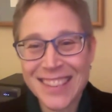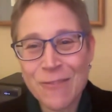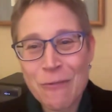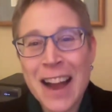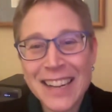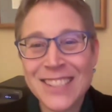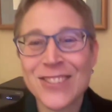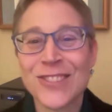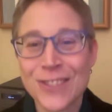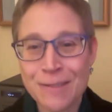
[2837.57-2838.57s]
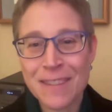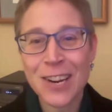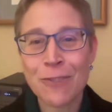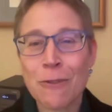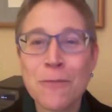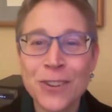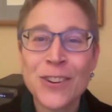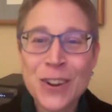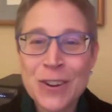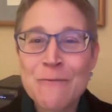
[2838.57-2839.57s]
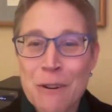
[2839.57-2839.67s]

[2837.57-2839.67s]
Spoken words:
so why did you do them here? Why?